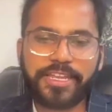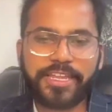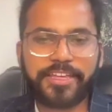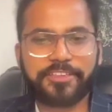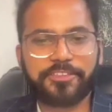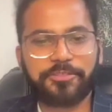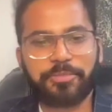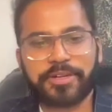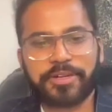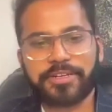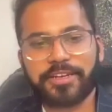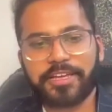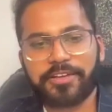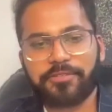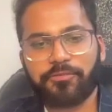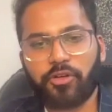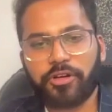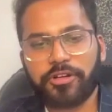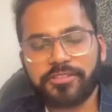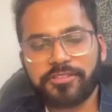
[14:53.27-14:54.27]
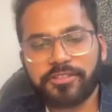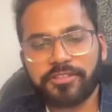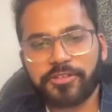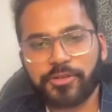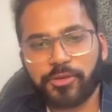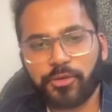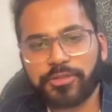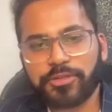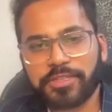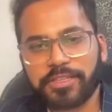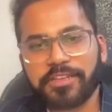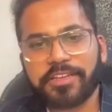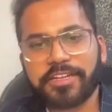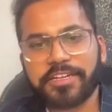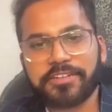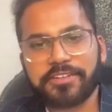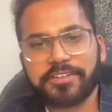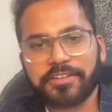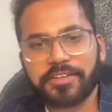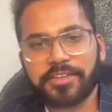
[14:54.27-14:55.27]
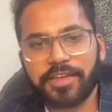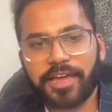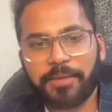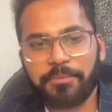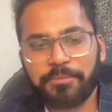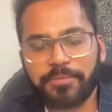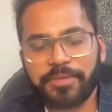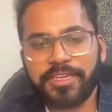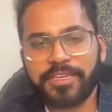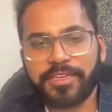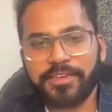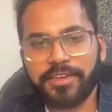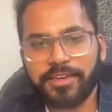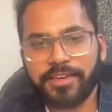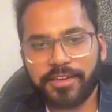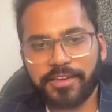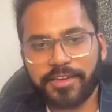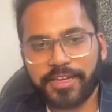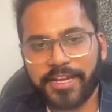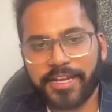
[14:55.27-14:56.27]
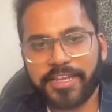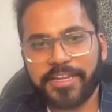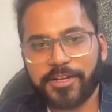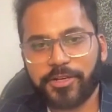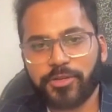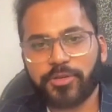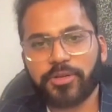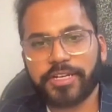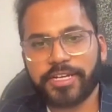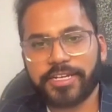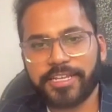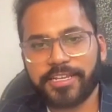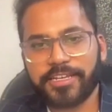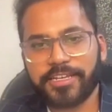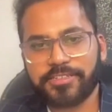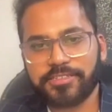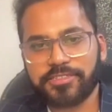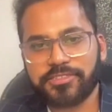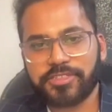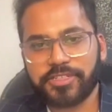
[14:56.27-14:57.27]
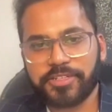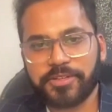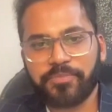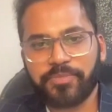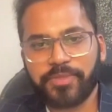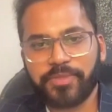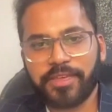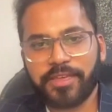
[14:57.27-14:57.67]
can I expect? Like, what is a growth rate? Me getting into a retail industry,